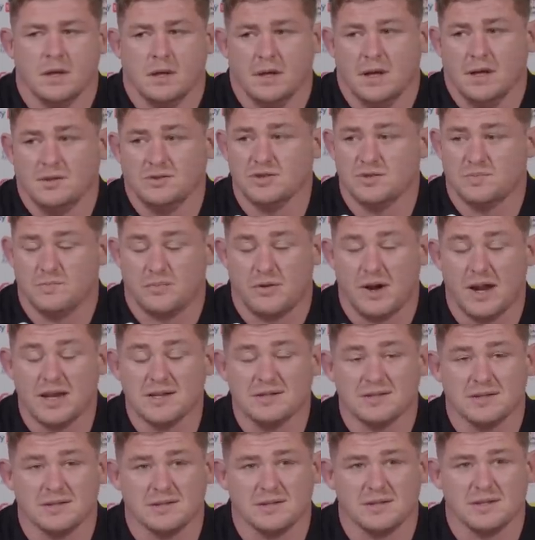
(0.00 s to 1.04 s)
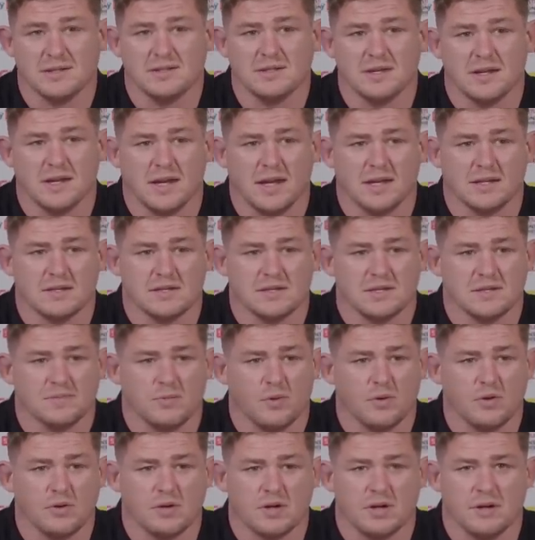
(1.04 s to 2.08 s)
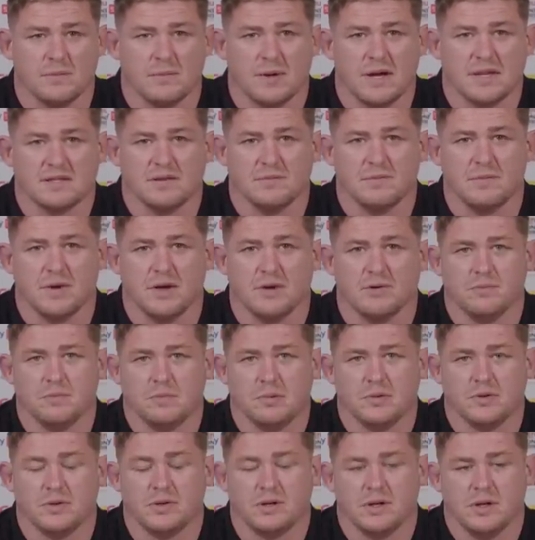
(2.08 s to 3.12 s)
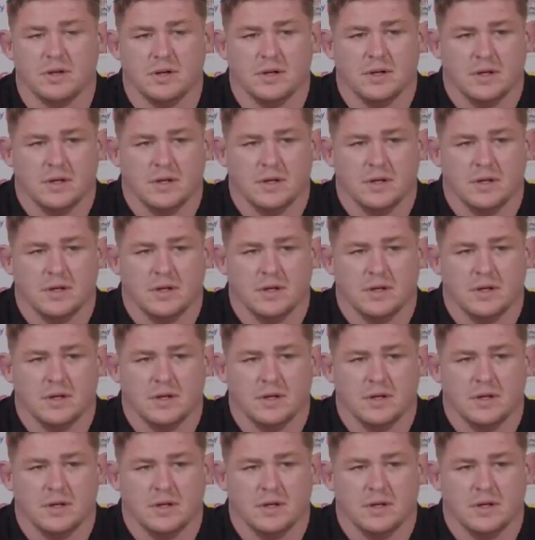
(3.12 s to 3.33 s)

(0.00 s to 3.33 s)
That's uh, just presence, isn't it? He hasn't spoken a massive amount, but